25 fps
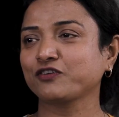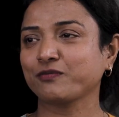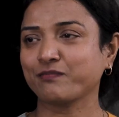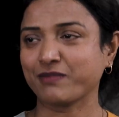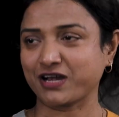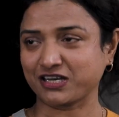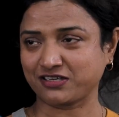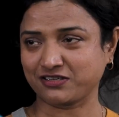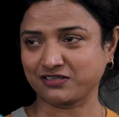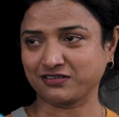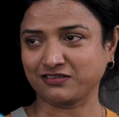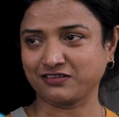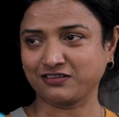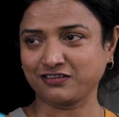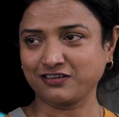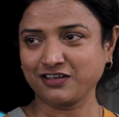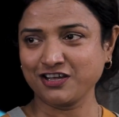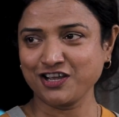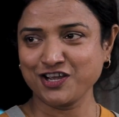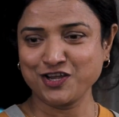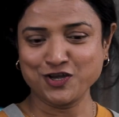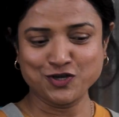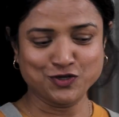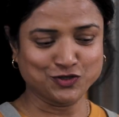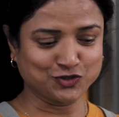for butter.
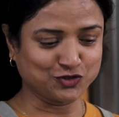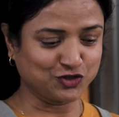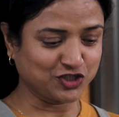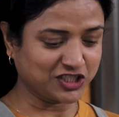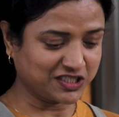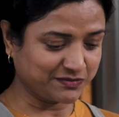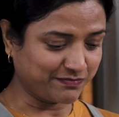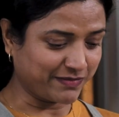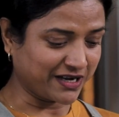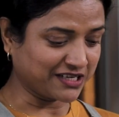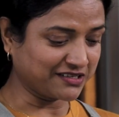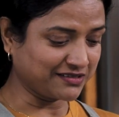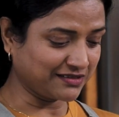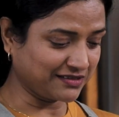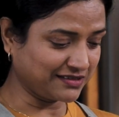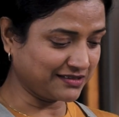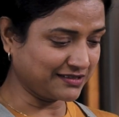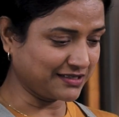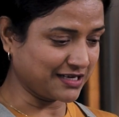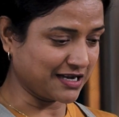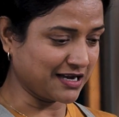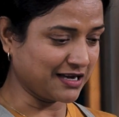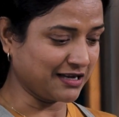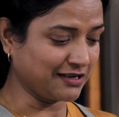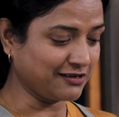So it's
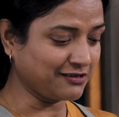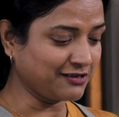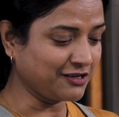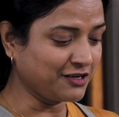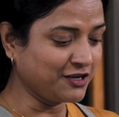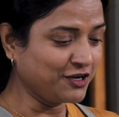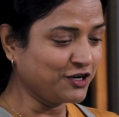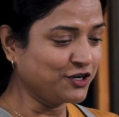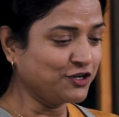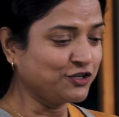buttered dal.